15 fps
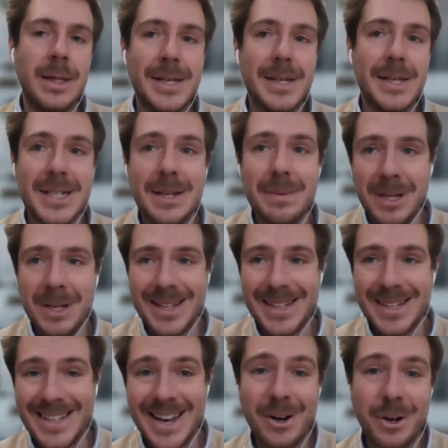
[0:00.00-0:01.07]
They simply
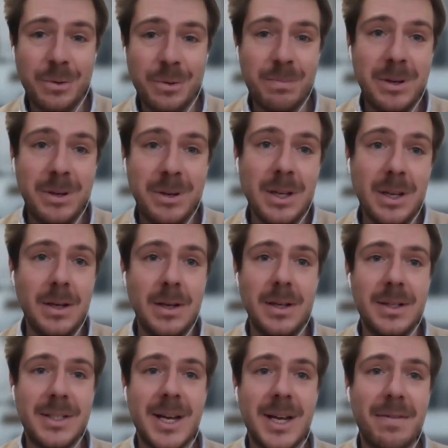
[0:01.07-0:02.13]
cannot be,
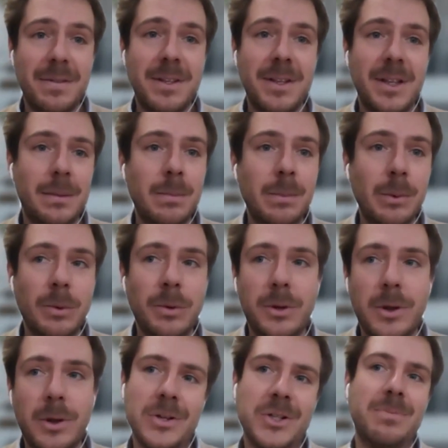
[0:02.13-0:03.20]
it's evident,
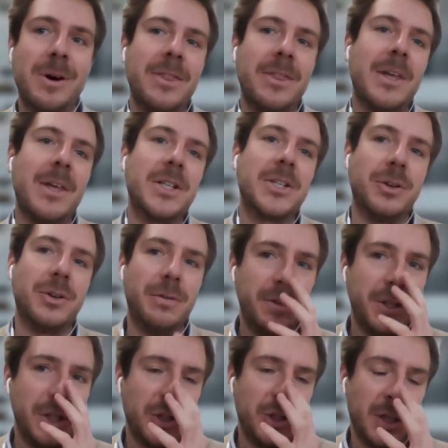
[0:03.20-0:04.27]
bulldozed by industrial
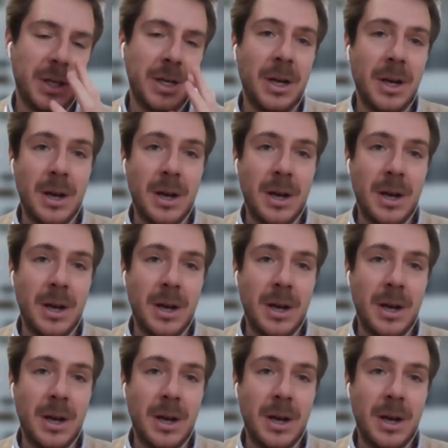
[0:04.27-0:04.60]
fishing,